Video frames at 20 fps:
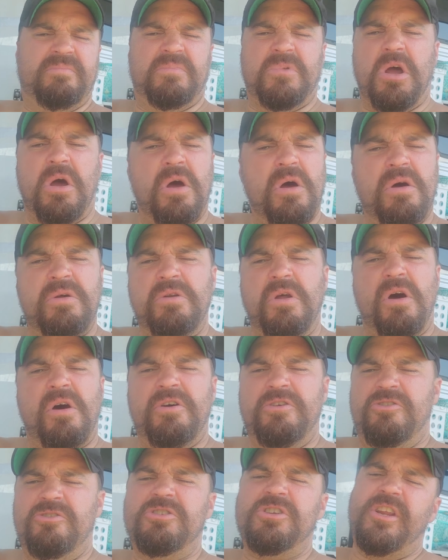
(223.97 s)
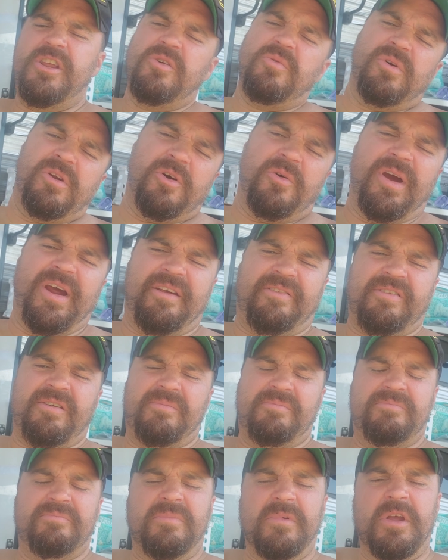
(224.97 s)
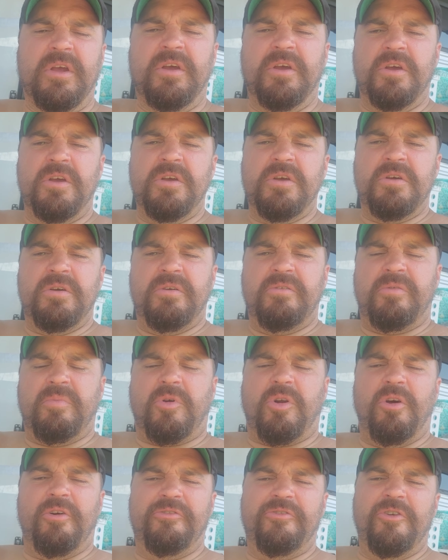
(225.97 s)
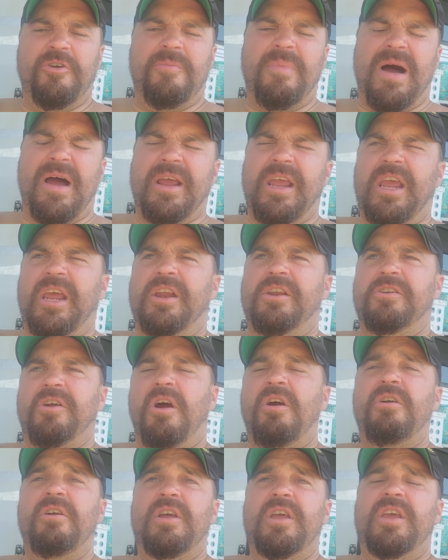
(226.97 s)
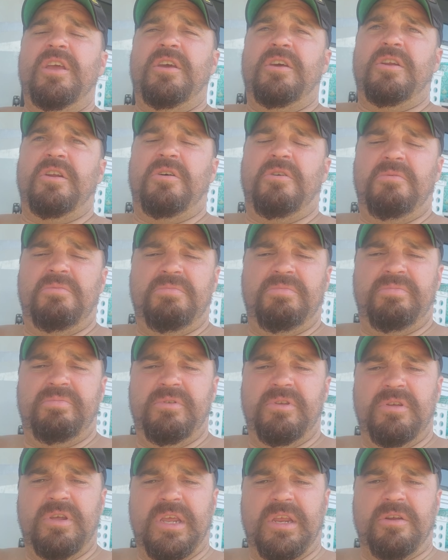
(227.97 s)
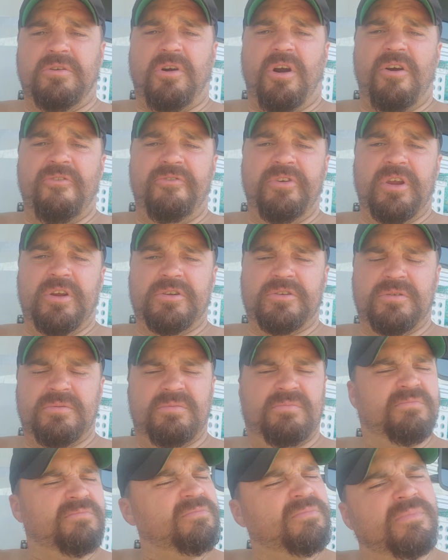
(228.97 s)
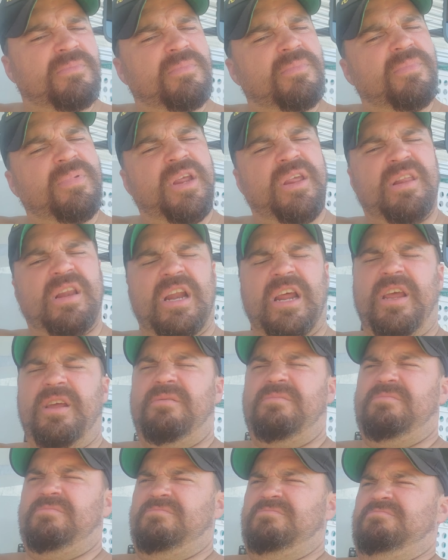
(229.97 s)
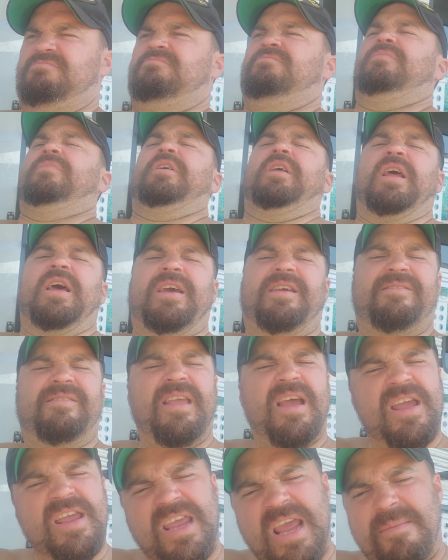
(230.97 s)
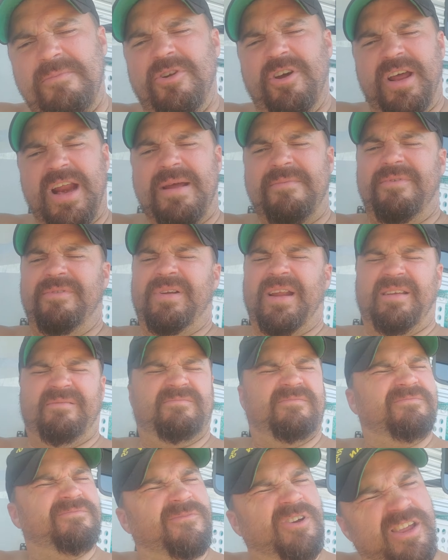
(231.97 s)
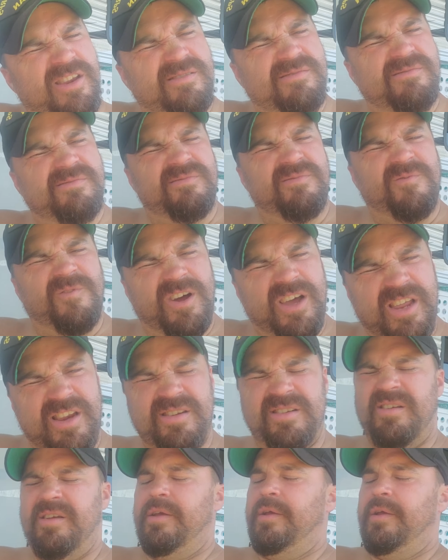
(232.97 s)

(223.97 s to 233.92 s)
No, no, usually you wanna wear some some clothes you don't mind getting dirty, you know, eating crawfish. He's like, like yeah, he kept looking at me like, what, what?